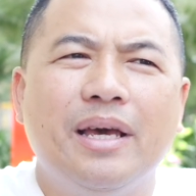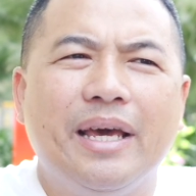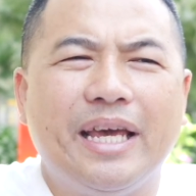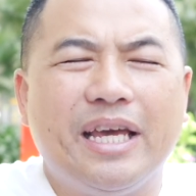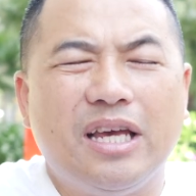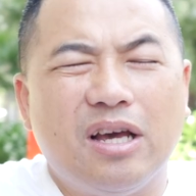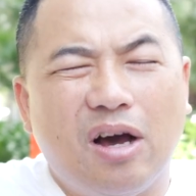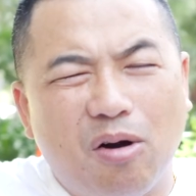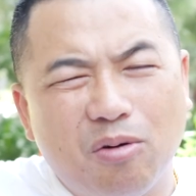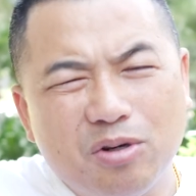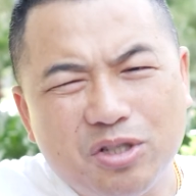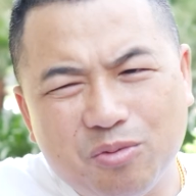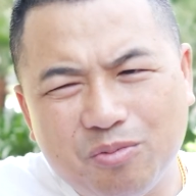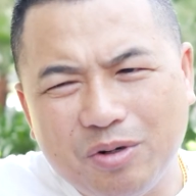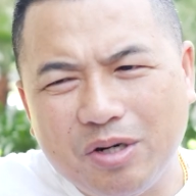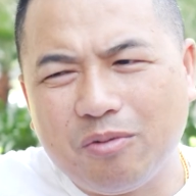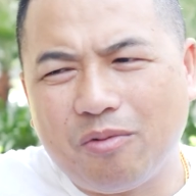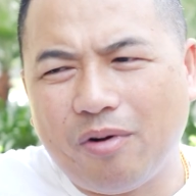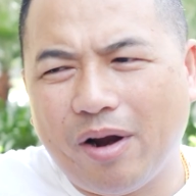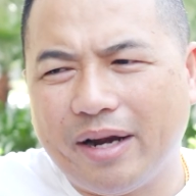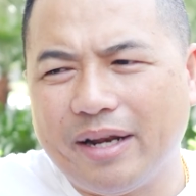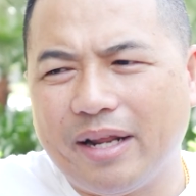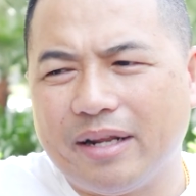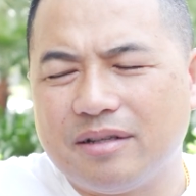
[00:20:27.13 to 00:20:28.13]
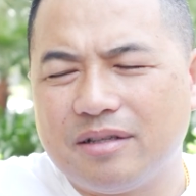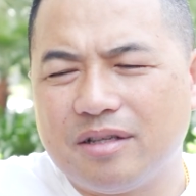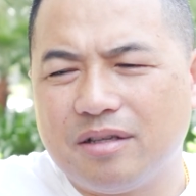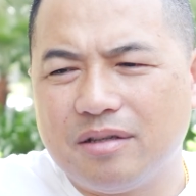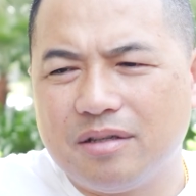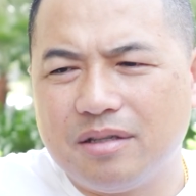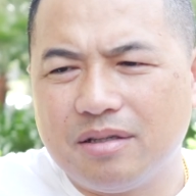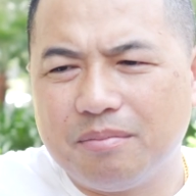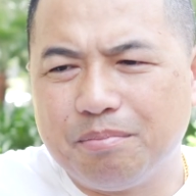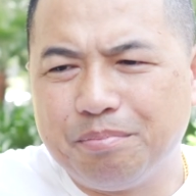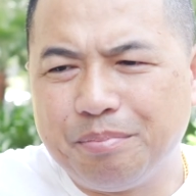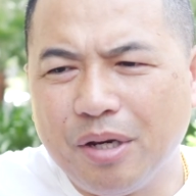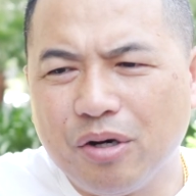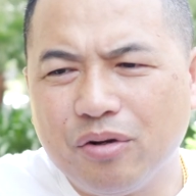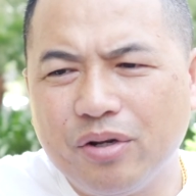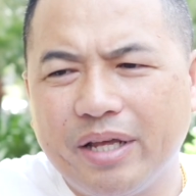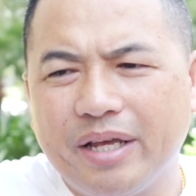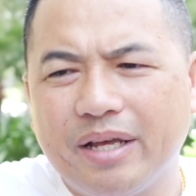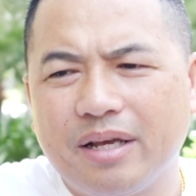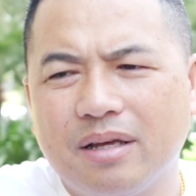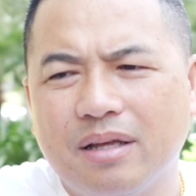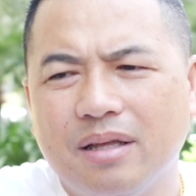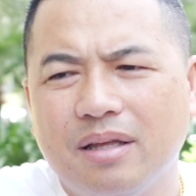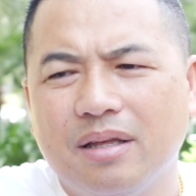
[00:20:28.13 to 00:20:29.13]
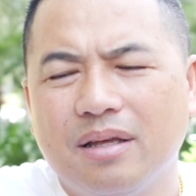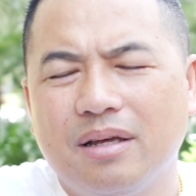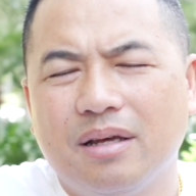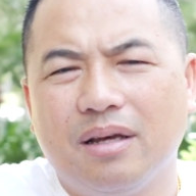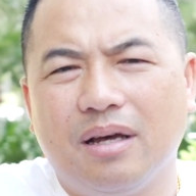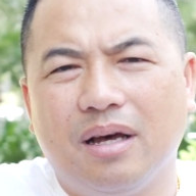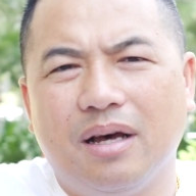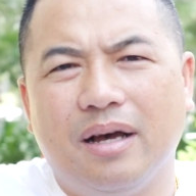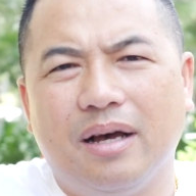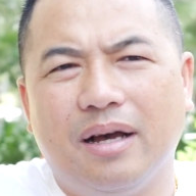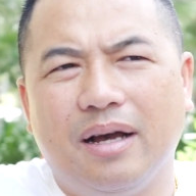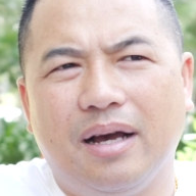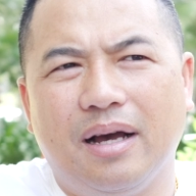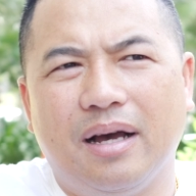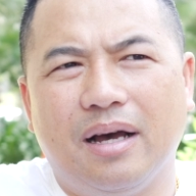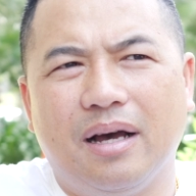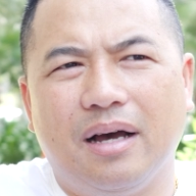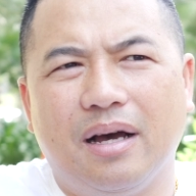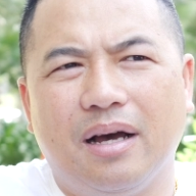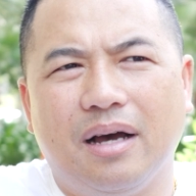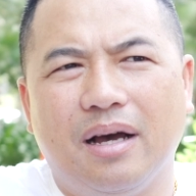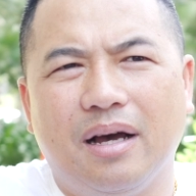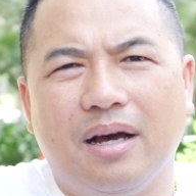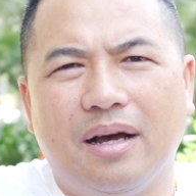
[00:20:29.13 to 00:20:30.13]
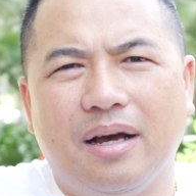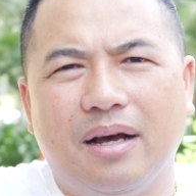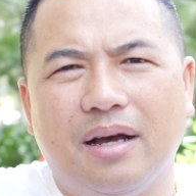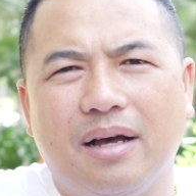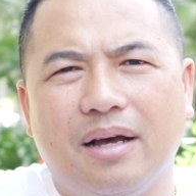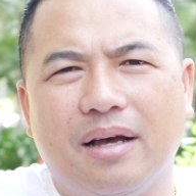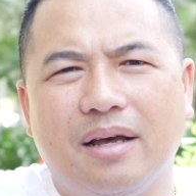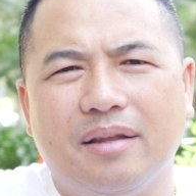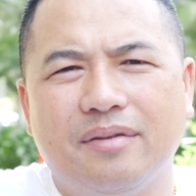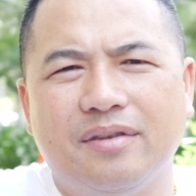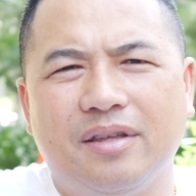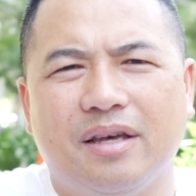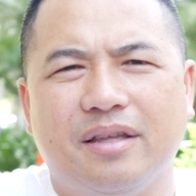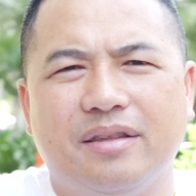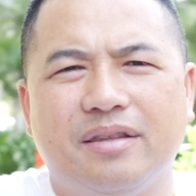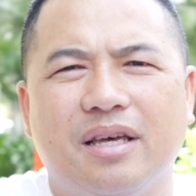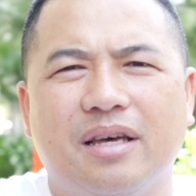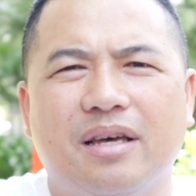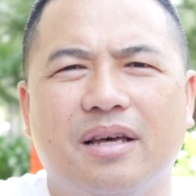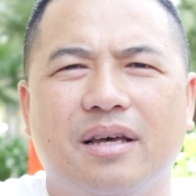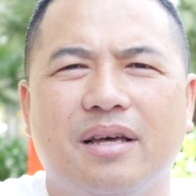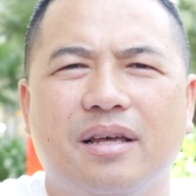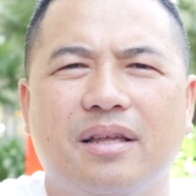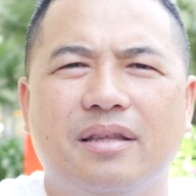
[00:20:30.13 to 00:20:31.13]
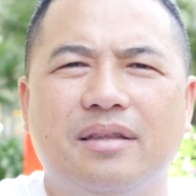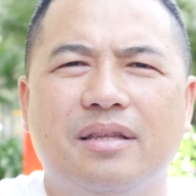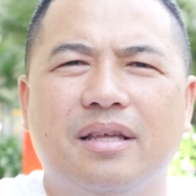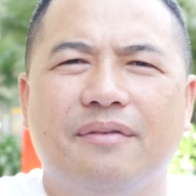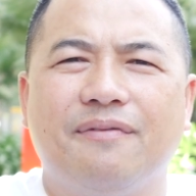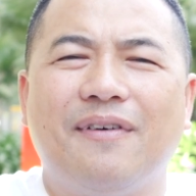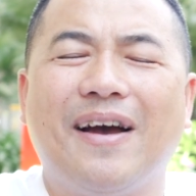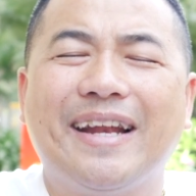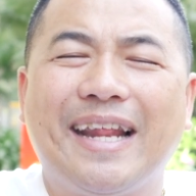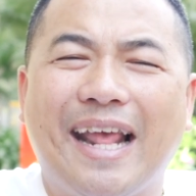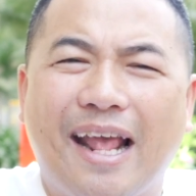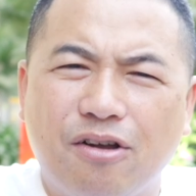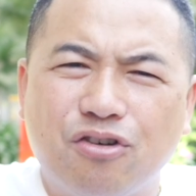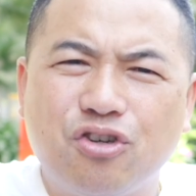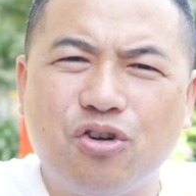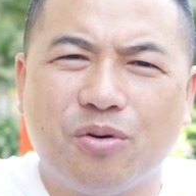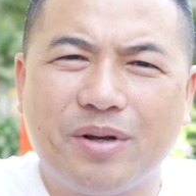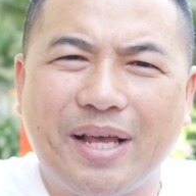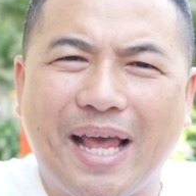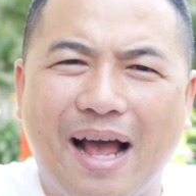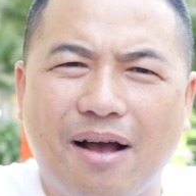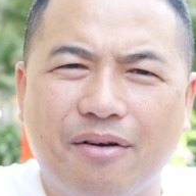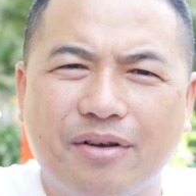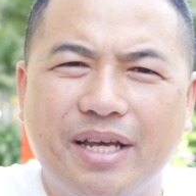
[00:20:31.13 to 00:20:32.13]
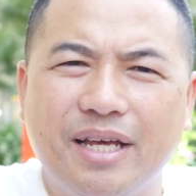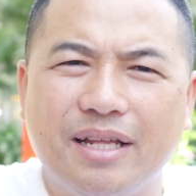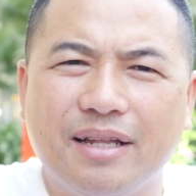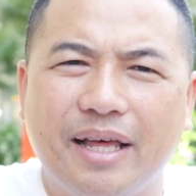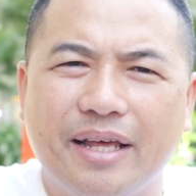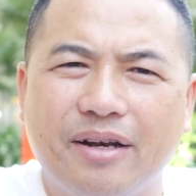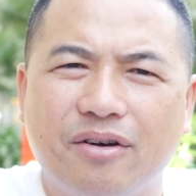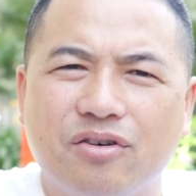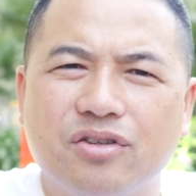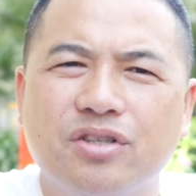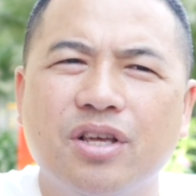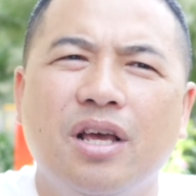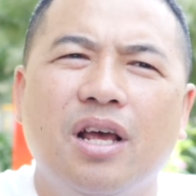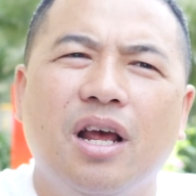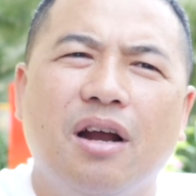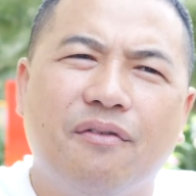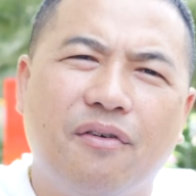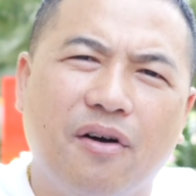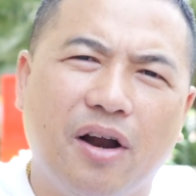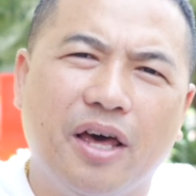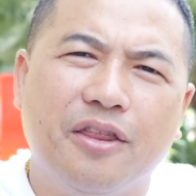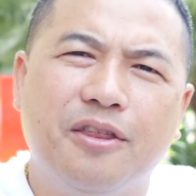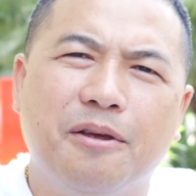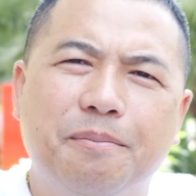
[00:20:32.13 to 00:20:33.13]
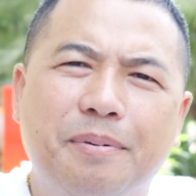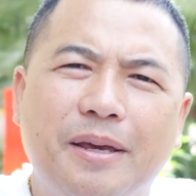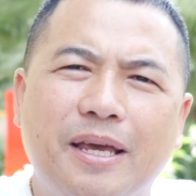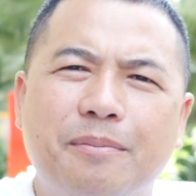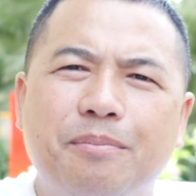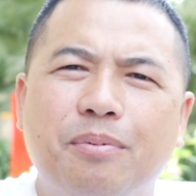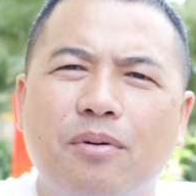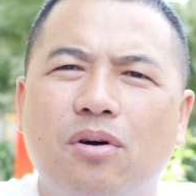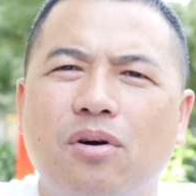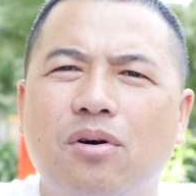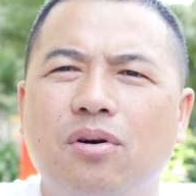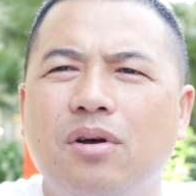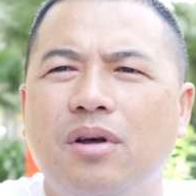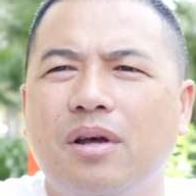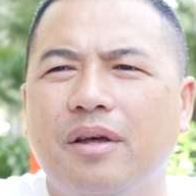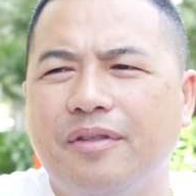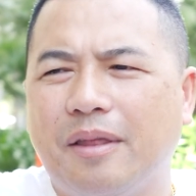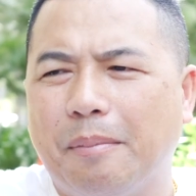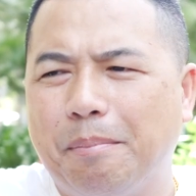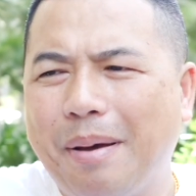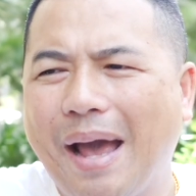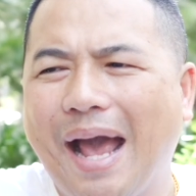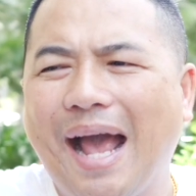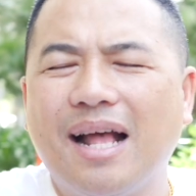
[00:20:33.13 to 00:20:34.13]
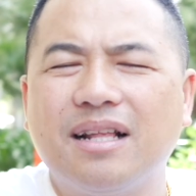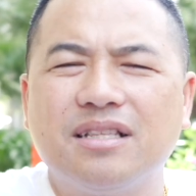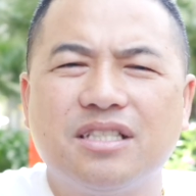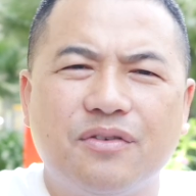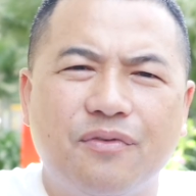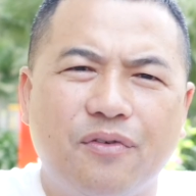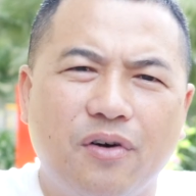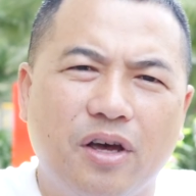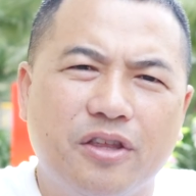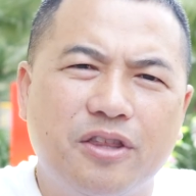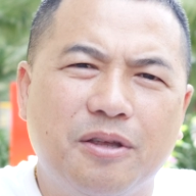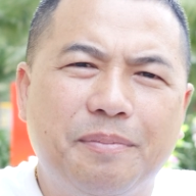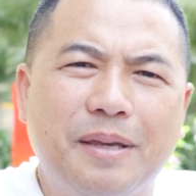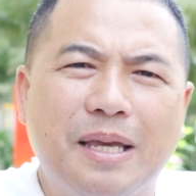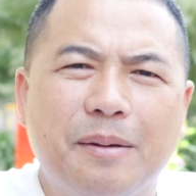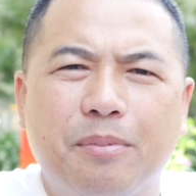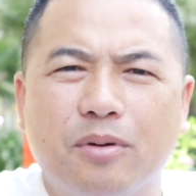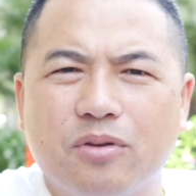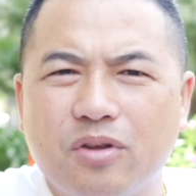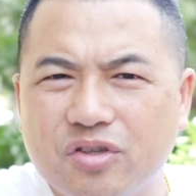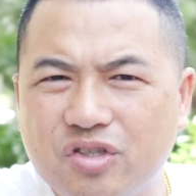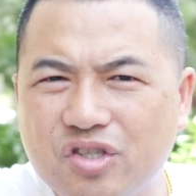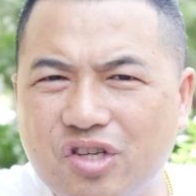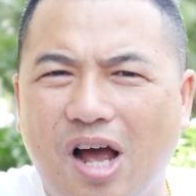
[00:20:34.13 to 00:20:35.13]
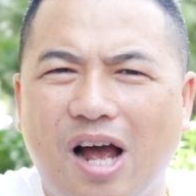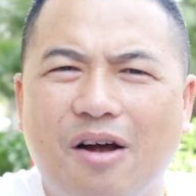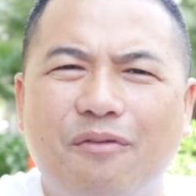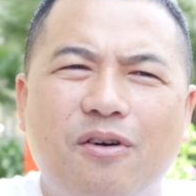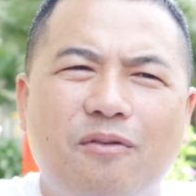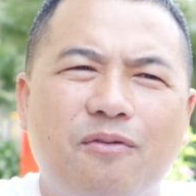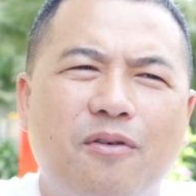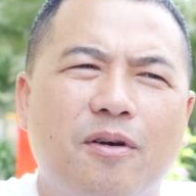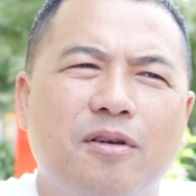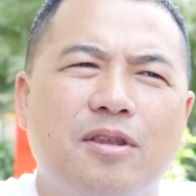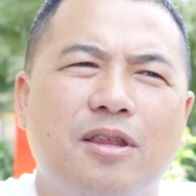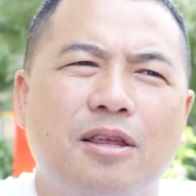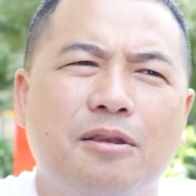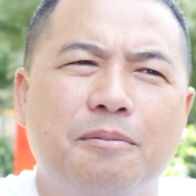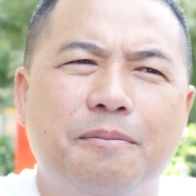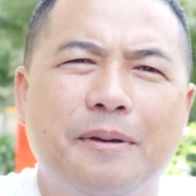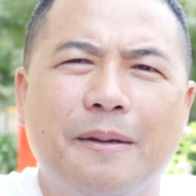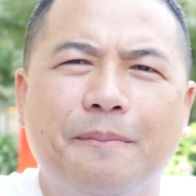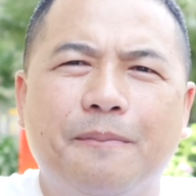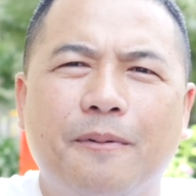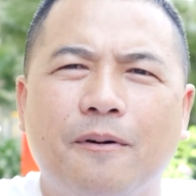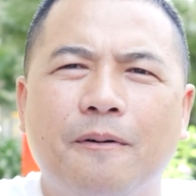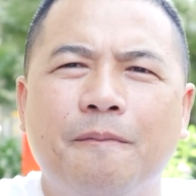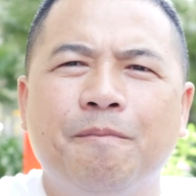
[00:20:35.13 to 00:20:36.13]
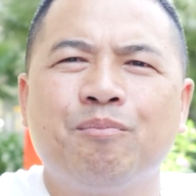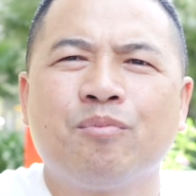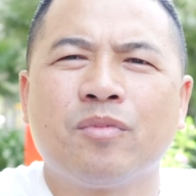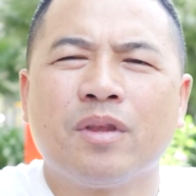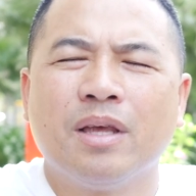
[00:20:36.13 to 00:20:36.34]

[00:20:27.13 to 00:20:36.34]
He always regretted building the financial calculators for other people, the patents for other people, the software for other people.